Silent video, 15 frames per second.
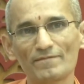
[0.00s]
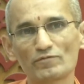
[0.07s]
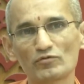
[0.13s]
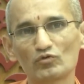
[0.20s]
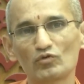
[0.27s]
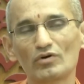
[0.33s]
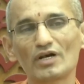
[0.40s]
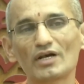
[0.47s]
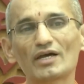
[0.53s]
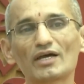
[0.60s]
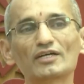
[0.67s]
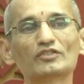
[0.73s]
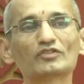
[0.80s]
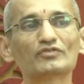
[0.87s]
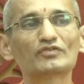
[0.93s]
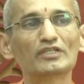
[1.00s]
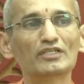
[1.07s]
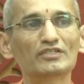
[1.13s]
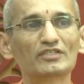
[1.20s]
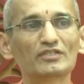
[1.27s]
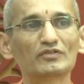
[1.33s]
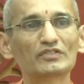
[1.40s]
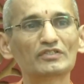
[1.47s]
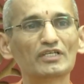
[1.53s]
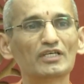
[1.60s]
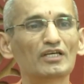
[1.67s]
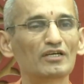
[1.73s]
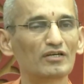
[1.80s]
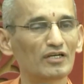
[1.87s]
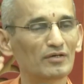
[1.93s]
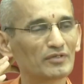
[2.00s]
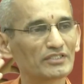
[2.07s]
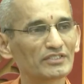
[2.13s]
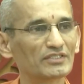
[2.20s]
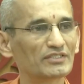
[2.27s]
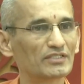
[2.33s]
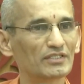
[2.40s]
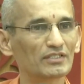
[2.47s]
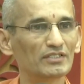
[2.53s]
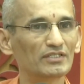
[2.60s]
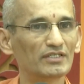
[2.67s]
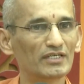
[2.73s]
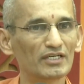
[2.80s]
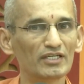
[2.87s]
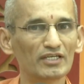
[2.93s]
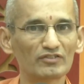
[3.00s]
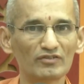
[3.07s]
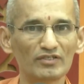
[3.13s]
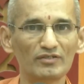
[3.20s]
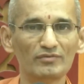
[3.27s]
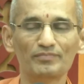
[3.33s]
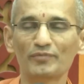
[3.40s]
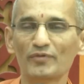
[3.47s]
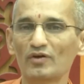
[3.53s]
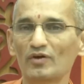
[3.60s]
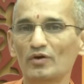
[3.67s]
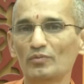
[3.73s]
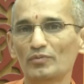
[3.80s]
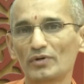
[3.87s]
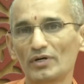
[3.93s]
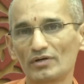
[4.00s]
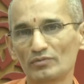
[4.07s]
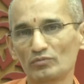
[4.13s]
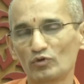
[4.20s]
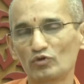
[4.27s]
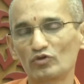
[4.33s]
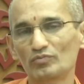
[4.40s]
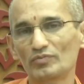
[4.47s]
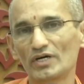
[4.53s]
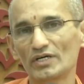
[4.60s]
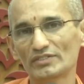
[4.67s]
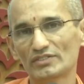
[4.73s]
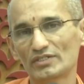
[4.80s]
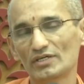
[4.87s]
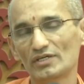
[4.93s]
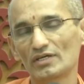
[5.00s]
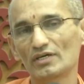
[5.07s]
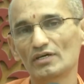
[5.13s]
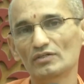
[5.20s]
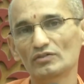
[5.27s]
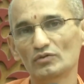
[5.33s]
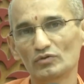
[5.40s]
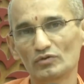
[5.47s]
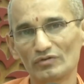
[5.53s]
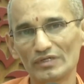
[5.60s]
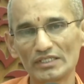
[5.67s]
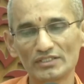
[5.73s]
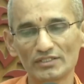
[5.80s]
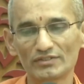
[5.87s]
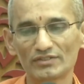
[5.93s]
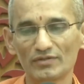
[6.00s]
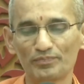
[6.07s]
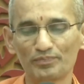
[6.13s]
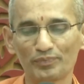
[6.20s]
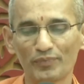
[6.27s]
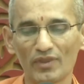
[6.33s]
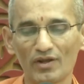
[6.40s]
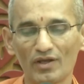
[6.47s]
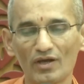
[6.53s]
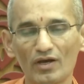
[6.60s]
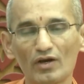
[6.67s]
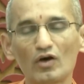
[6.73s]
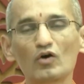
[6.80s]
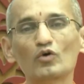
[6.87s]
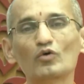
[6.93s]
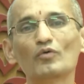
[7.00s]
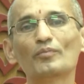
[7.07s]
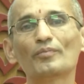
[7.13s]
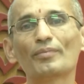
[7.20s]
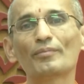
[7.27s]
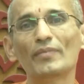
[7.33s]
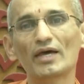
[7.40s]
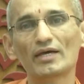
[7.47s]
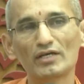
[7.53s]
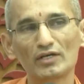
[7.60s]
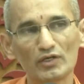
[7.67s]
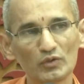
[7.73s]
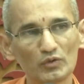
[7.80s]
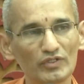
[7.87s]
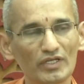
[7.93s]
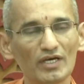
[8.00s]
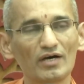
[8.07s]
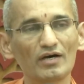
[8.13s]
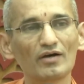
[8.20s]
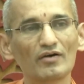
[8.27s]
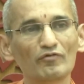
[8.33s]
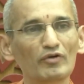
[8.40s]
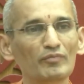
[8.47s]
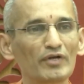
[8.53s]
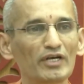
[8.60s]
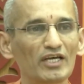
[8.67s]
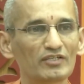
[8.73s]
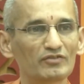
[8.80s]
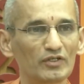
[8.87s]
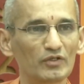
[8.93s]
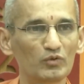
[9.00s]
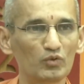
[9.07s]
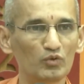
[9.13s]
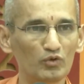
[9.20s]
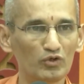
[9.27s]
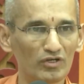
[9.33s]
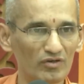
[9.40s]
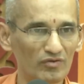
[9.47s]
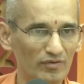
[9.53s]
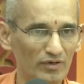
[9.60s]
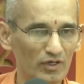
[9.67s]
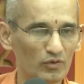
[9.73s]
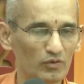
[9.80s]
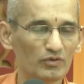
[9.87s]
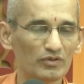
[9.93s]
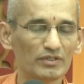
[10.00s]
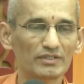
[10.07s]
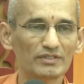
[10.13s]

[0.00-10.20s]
So all kinds of things they were saying, Rama just heard and actually moved past through villages. And now, back in Ayodhya, women actually who could not follow